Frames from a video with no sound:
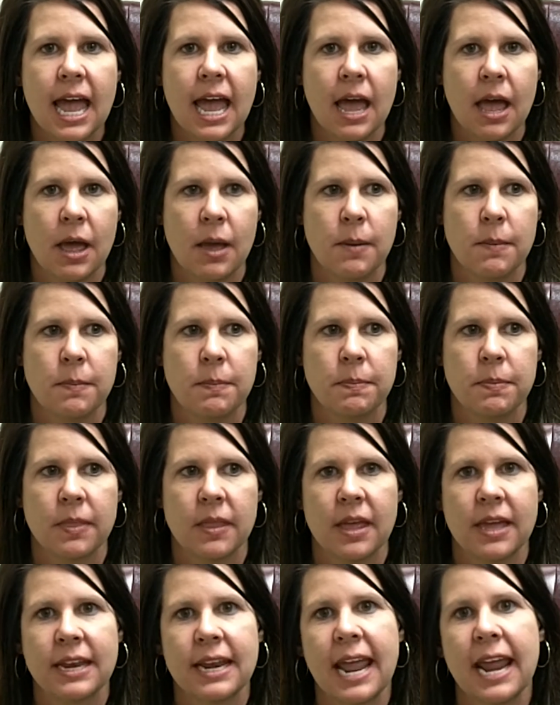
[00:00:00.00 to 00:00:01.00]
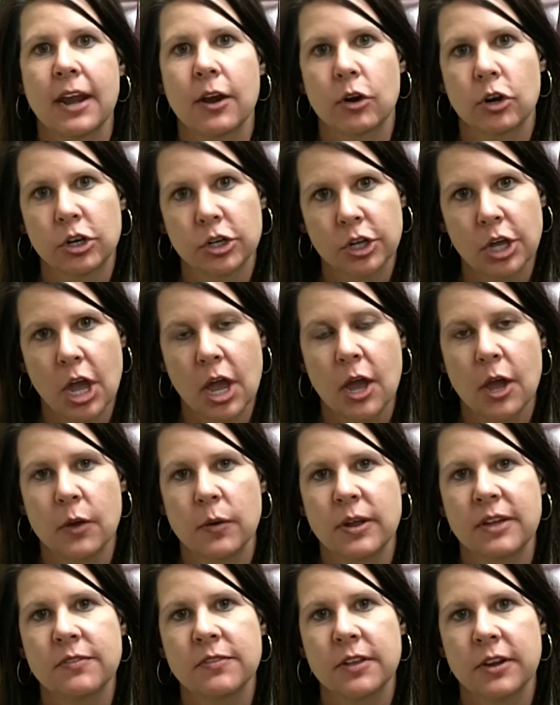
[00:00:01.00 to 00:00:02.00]
an error
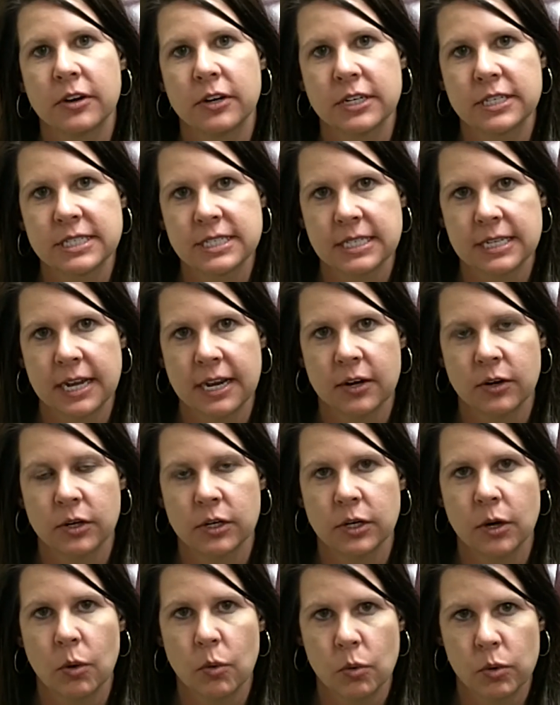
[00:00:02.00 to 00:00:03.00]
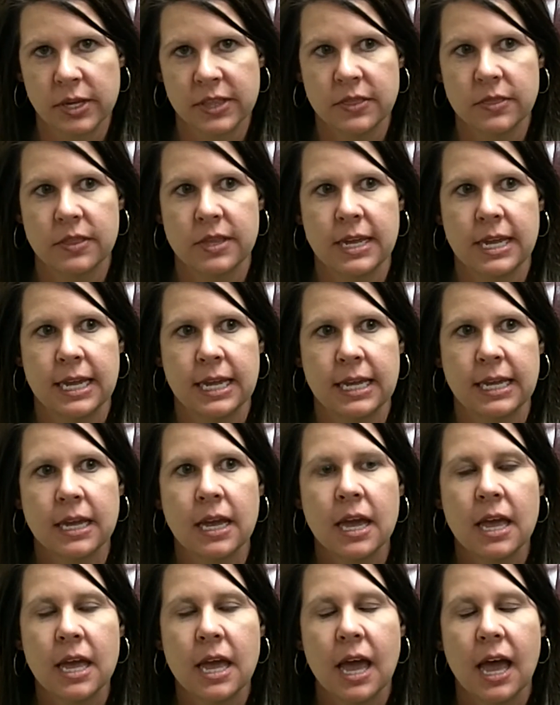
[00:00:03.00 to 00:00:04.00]
code if there is an error on
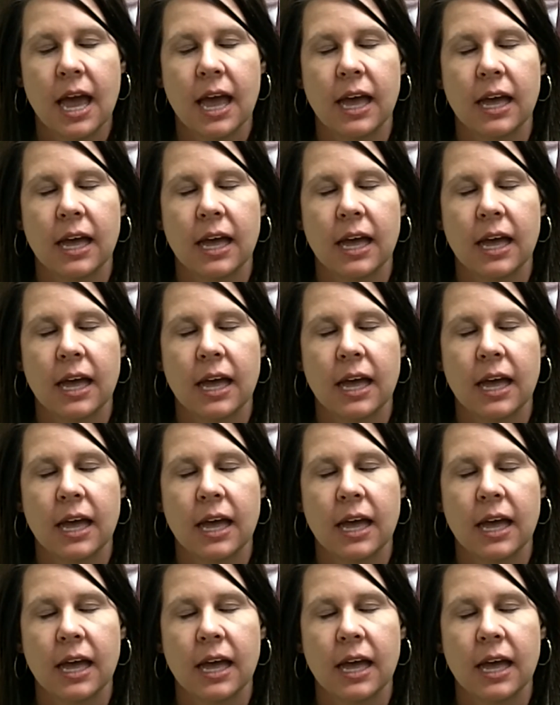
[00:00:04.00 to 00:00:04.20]
the